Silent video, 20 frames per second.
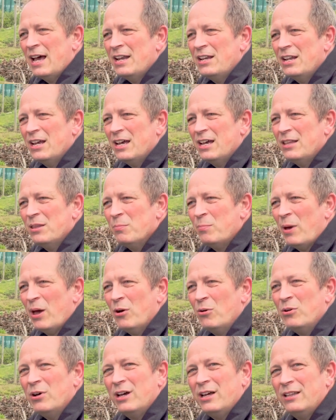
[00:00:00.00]
the
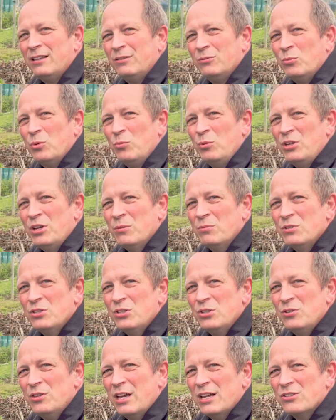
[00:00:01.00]
bell. And when we come to
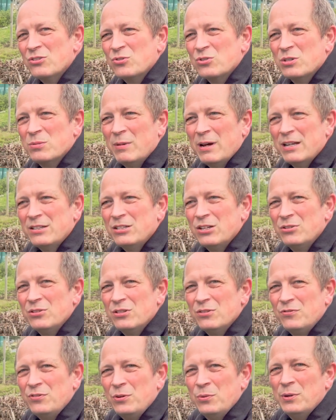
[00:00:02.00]
do the actual tomatoes
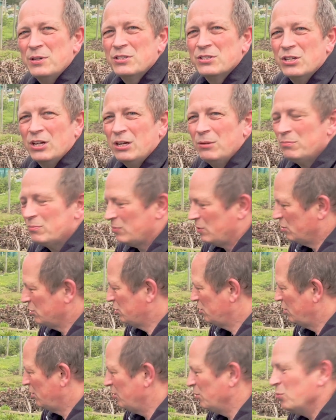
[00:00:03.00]
in a few weeks' time, I'll
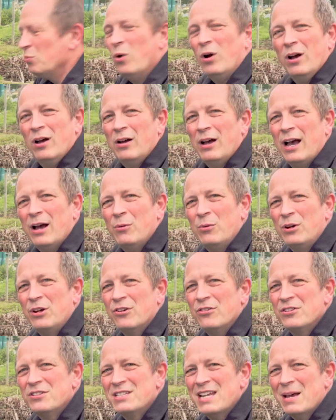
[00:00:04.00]
show you how we're
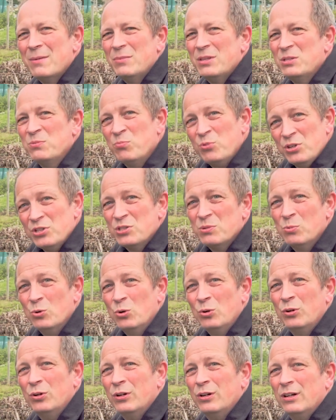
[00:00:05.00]
going to adapt this
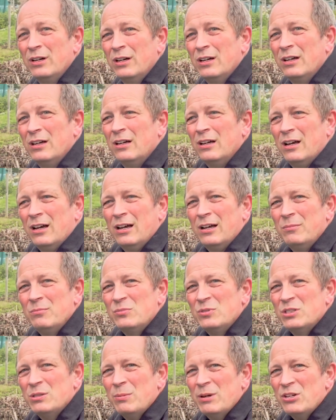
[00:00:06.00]
principle
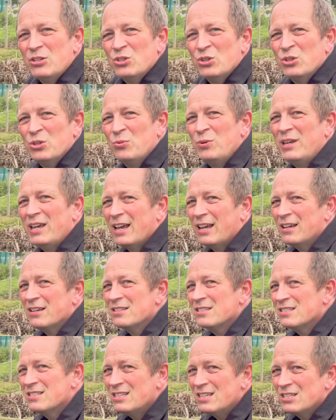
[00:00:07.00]
to make sure that we get
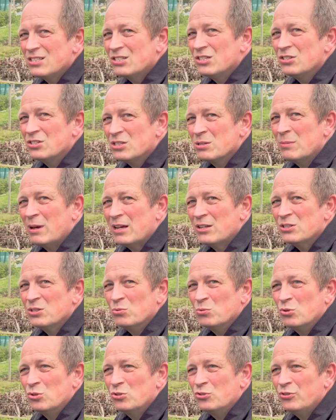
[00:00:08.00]
consistent tomato
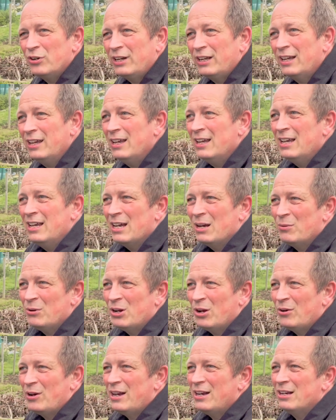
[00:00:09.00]
watering and we
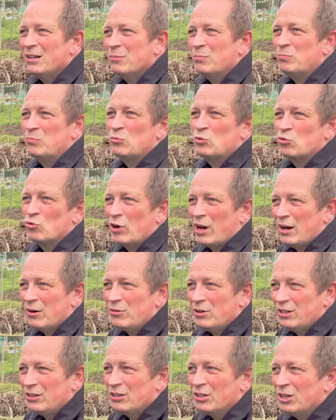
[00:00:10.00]
don't end up
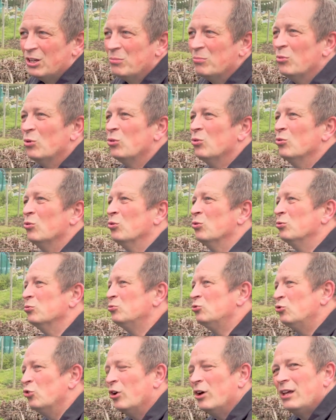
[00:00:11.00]
drowning them or
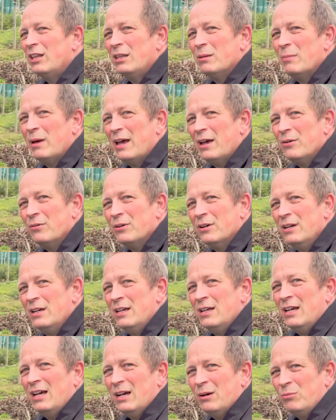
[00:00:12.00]
drying them out,
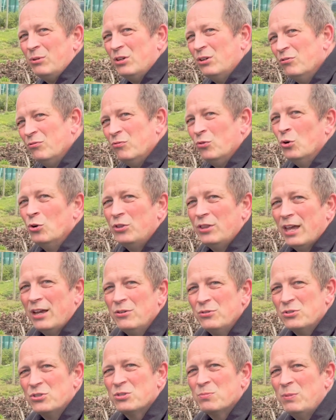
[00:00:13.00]
and we can avoid
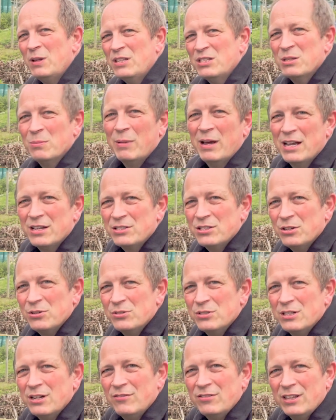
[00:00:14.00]
those split
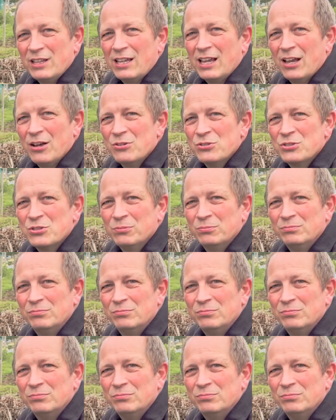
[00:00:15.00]
tomatoes and everything else.